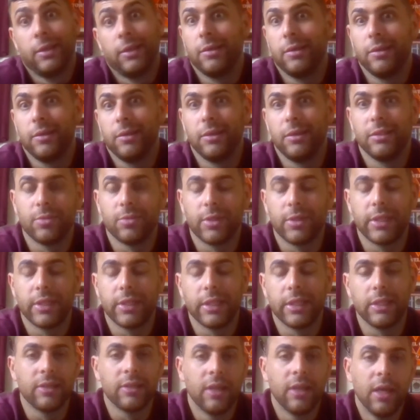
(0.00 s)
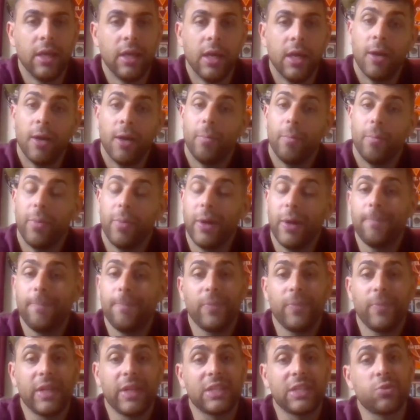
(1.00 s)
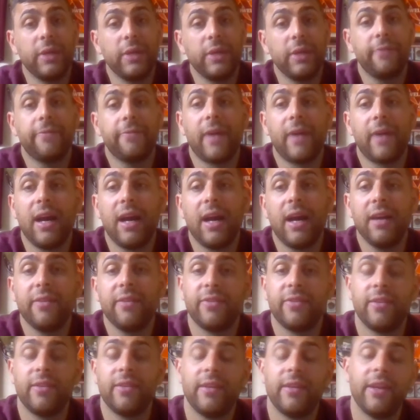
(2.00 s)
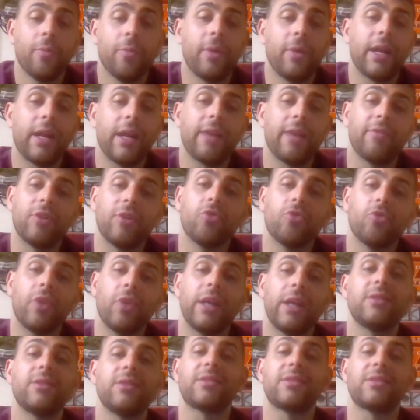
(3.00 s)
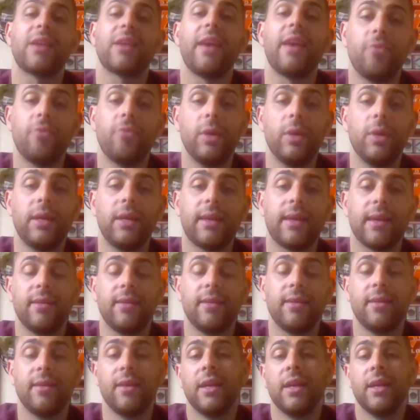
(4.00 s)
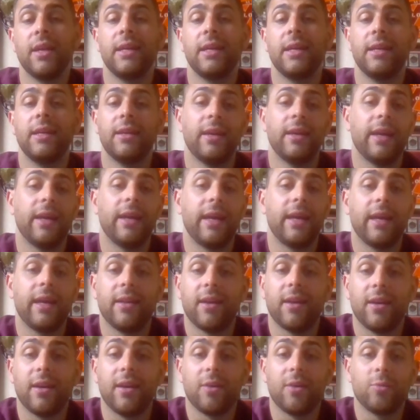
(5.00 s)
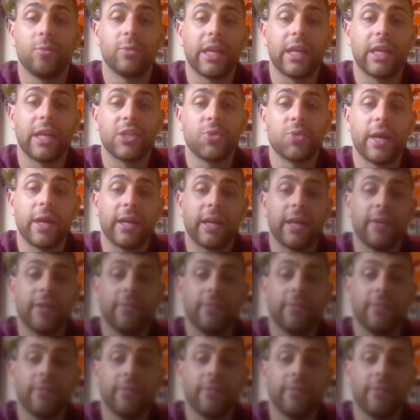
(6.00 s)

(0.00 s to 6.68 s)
it is what it is. But that's week 5. Everybody have a great, safe weekend, and we'll catch you back here